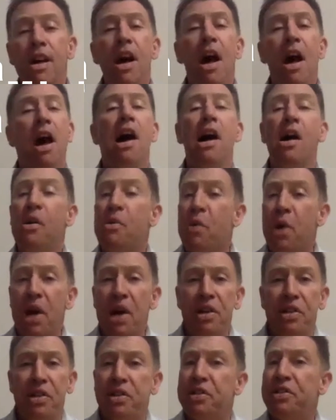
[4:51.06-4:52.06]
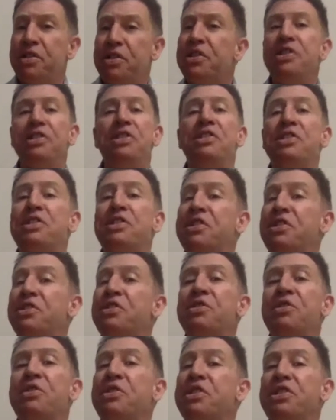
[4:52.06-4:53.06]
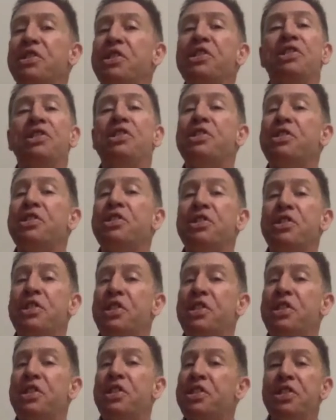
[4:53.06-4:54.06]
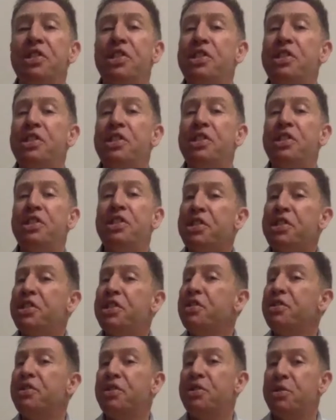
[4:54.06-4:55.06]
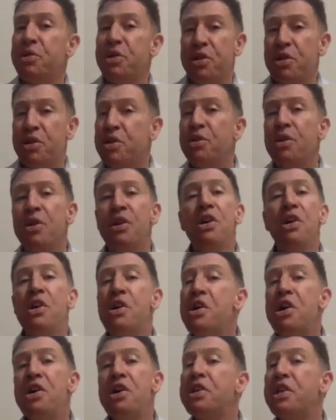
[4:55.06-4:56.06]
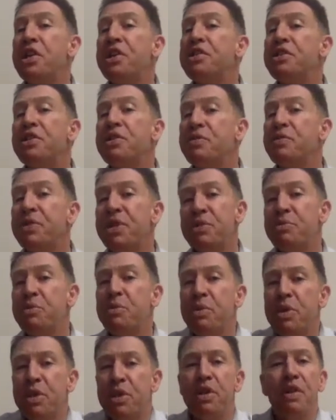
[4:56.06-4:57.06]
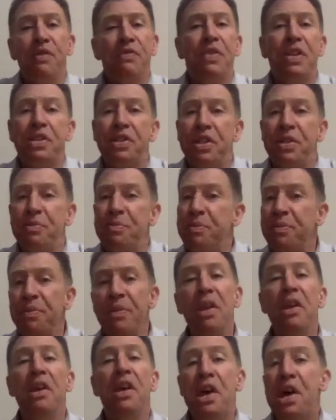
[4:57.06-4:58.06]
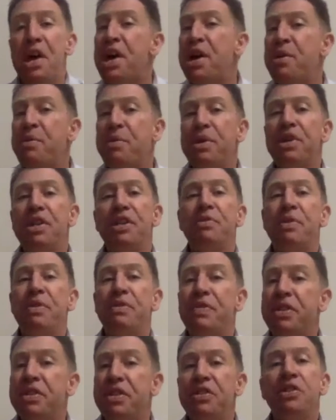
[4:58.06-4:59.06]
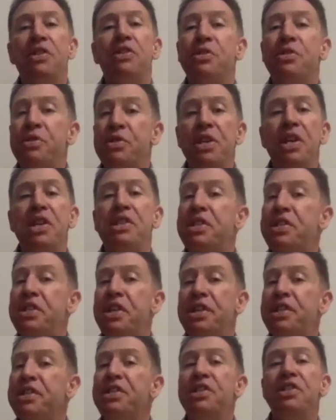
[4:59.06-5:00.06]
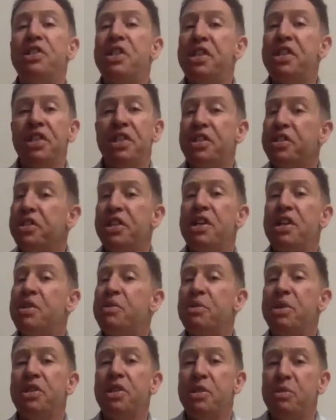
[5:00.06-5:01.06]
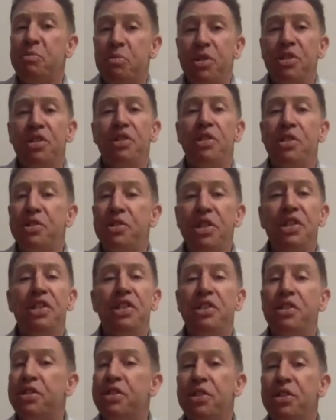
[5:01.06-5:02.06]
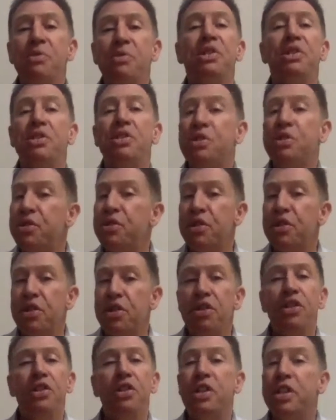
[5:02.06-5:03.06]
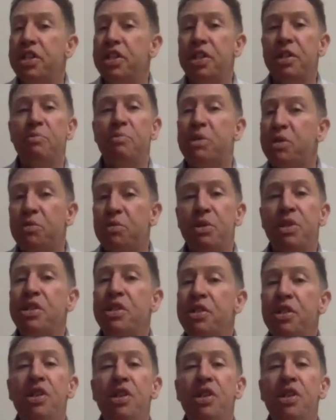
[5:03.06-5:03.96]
How do those exist in the organisation? And then sit there and do a whole, okay, so if that's what we're affecting, how are we going to affect those? And then actually technically, how are we going to bring those in so we can do the correlation between